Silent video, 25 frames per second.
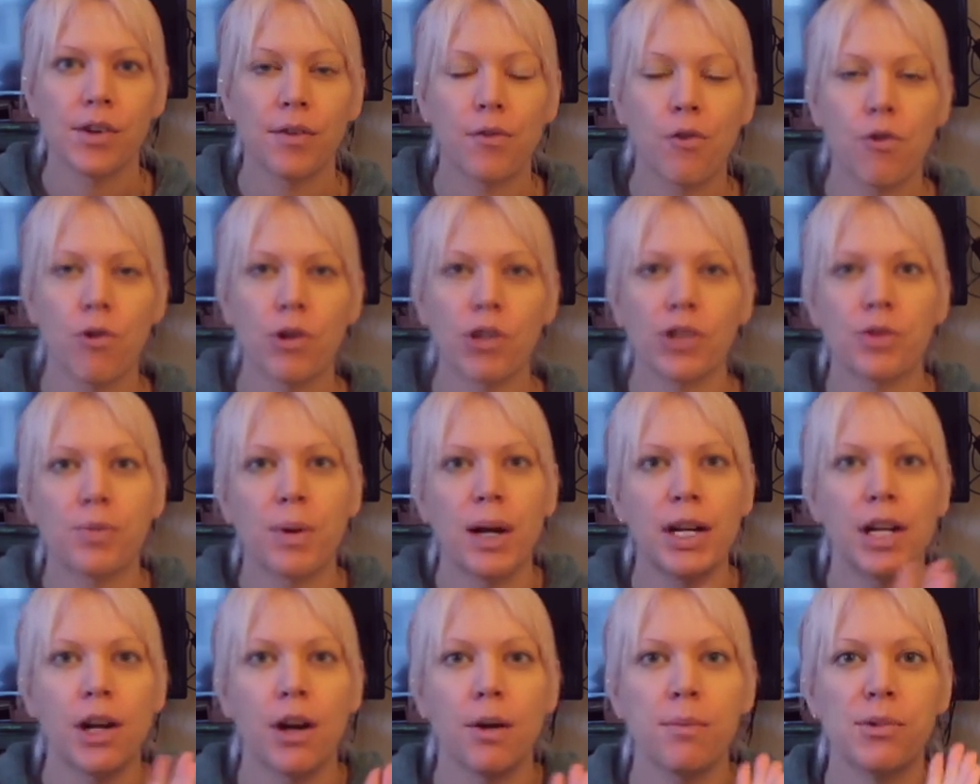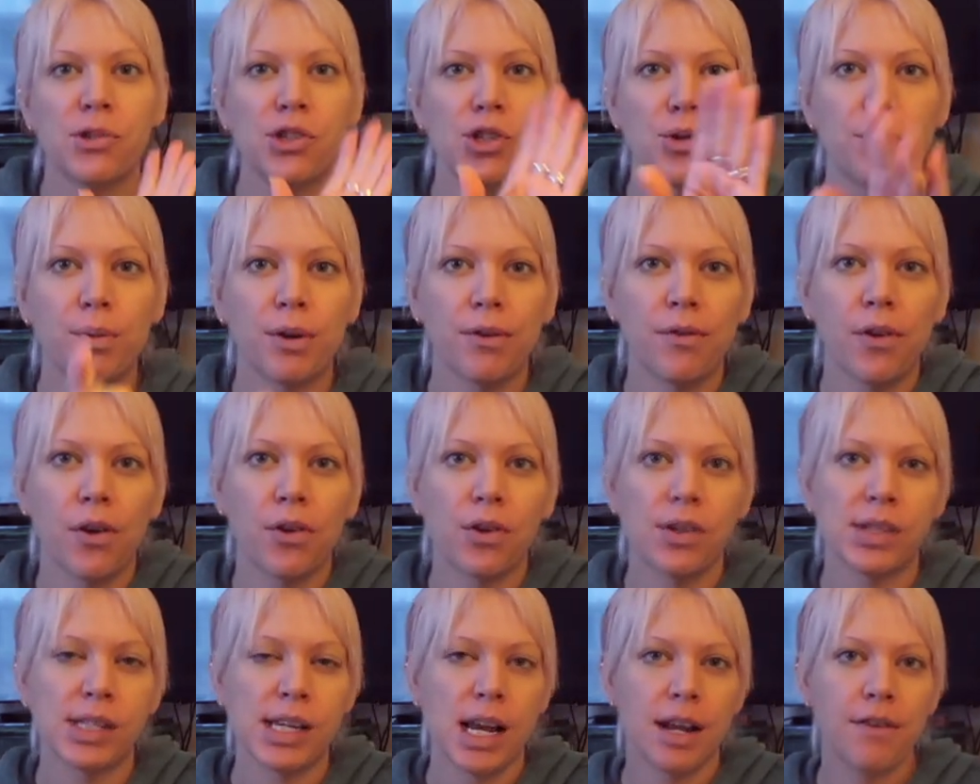of course right now I'm super
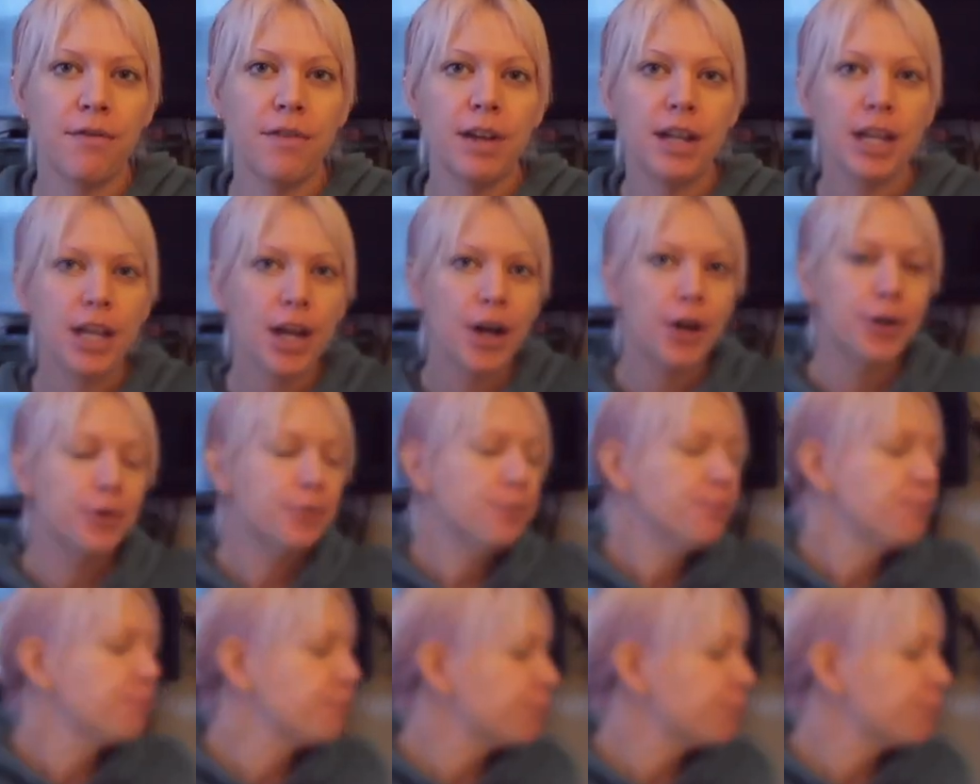focused on video.